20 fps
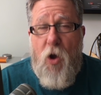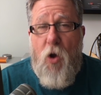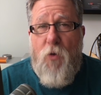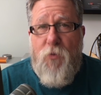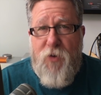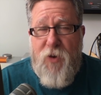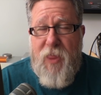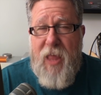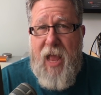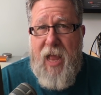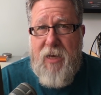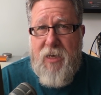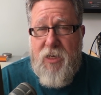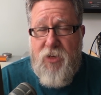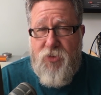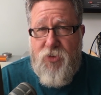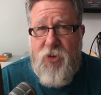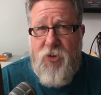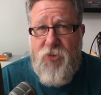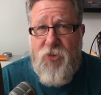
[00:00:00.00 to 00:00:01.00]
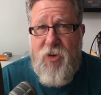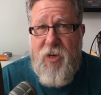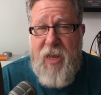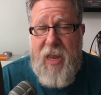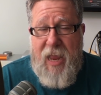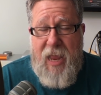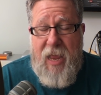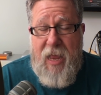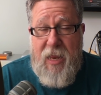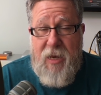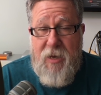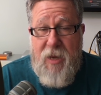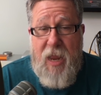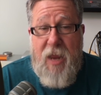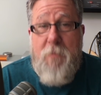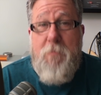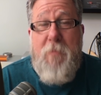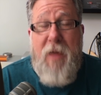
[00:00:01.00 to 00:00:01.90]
over that decision and and